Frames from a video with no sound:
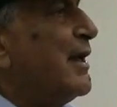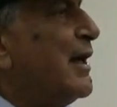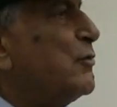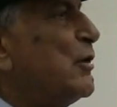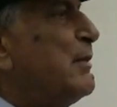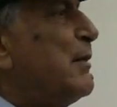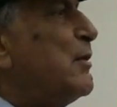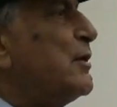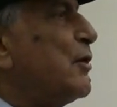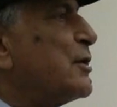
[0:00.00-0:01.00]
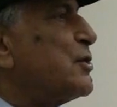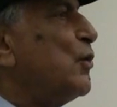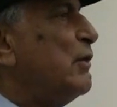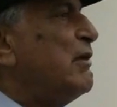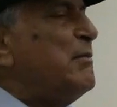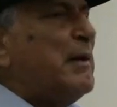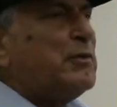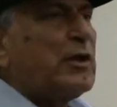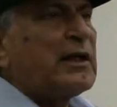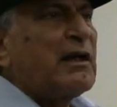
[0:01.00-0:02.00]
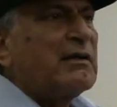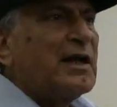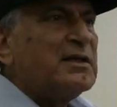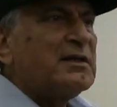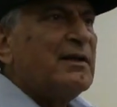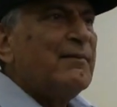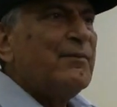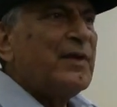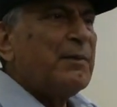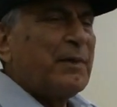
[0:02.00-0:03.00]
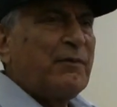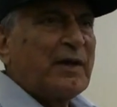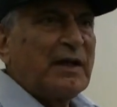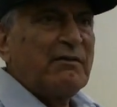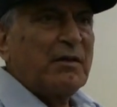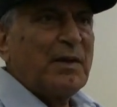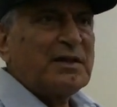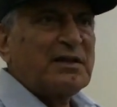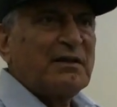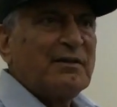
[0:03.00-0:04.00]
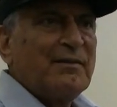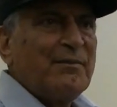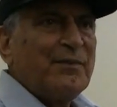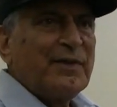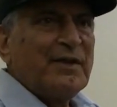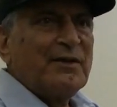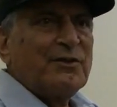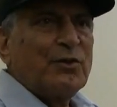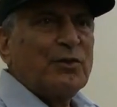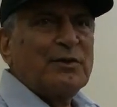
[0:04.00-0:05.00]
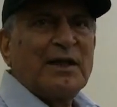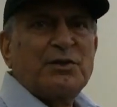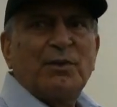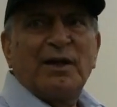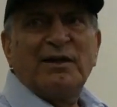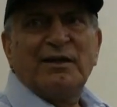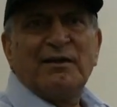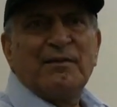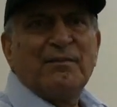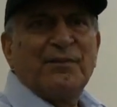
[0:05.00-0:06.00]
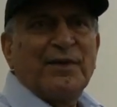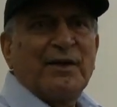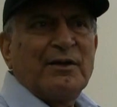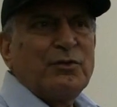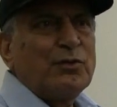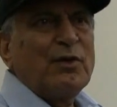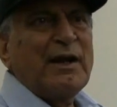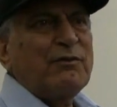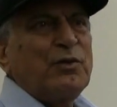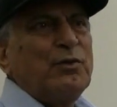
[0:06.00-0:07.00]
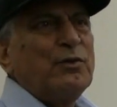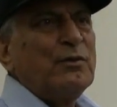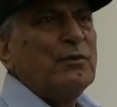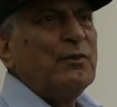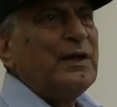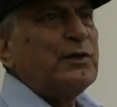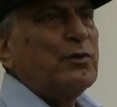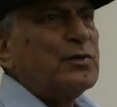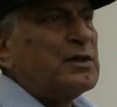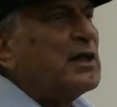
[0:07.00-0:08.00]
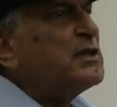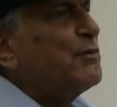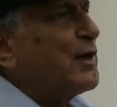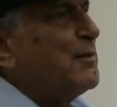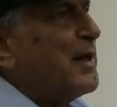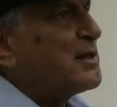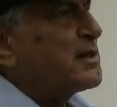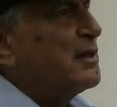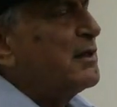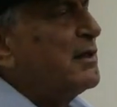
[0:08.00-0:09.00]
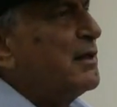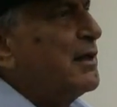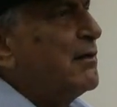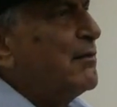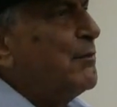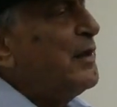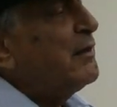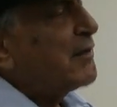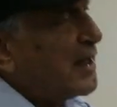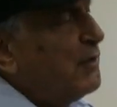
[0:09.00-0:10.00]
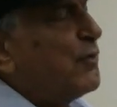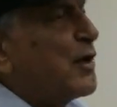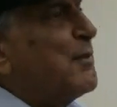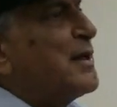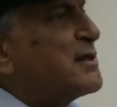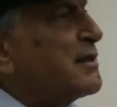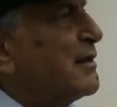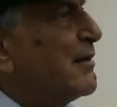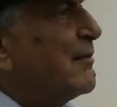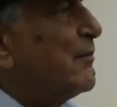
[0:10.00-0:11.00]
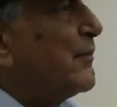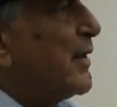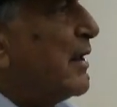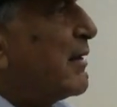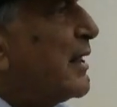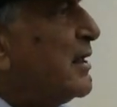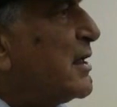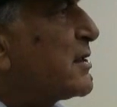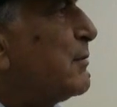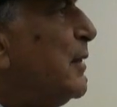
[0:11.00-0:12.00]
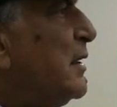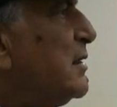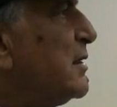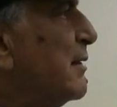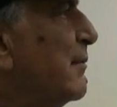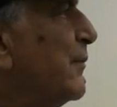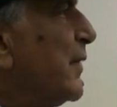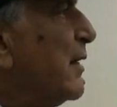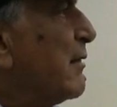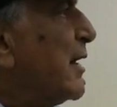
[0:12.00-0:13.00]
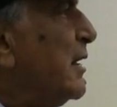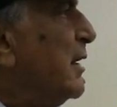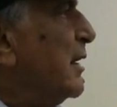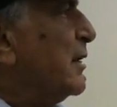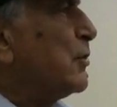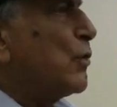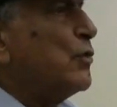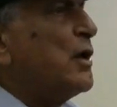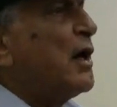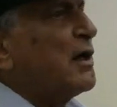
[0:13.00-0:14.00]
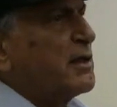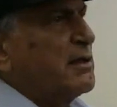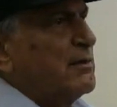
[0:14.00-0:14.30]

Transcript: and you will be able your soul will be able to recognize a perfect living master. So, that is why uh, you do not have to worry to search for a master, be ready for a master and readiness means ready in your own heart.